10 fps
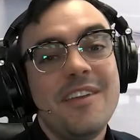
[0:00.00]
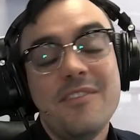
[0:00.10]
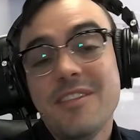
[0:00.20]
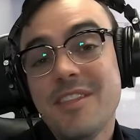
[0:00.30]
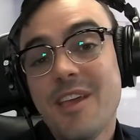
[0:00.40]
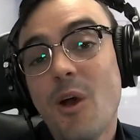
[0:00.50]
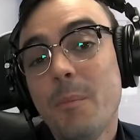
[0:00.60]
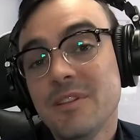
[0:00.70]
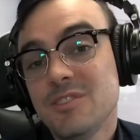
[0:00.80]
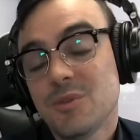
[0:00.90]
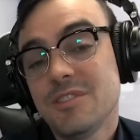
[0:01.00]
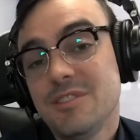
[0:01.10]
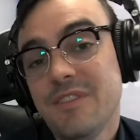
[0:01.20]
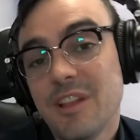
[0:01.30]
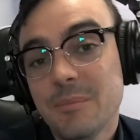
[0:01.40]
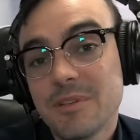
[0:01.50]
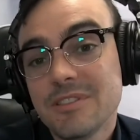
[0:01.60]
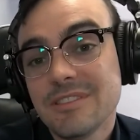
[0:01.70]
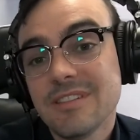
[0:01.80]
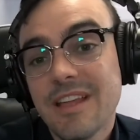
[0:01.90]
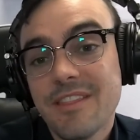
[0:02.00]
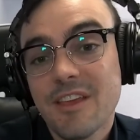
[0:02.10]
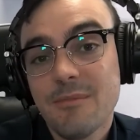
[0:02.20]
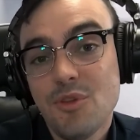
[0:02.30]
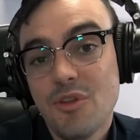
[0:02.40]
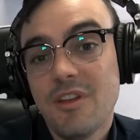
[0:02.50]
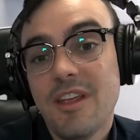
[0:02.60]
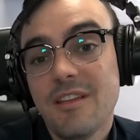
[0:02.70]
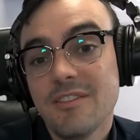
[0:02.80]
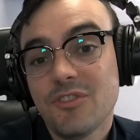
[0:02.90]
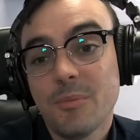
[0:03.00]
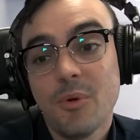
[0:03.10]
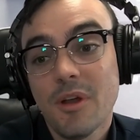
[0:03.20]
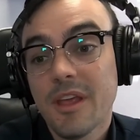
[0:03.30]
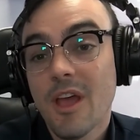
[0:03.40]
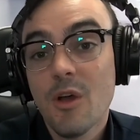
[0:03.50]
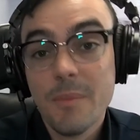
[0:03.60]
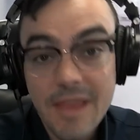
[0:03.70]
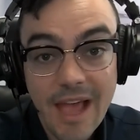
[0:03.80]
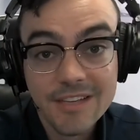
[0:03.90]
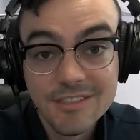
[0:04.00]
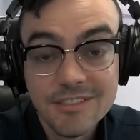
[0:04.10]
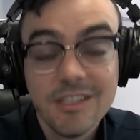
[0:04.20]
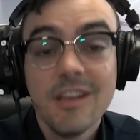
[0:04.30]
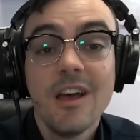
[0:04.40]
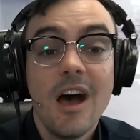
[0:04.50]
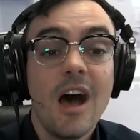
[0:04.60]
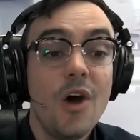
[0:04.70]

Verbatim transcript: even the open source developers and the community supporting O B S, yeah.